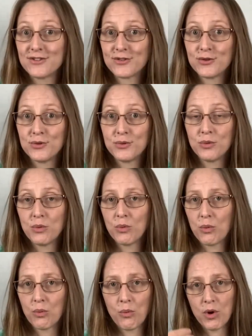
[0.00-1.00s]
to
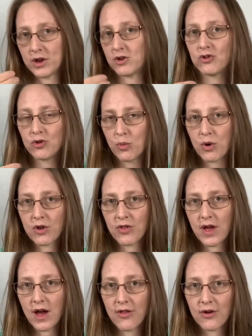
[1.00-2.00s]
wanting to do one or
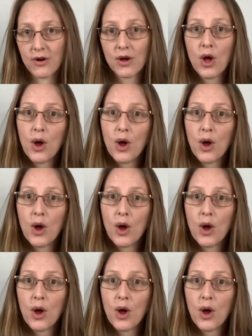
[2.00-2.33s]
the other,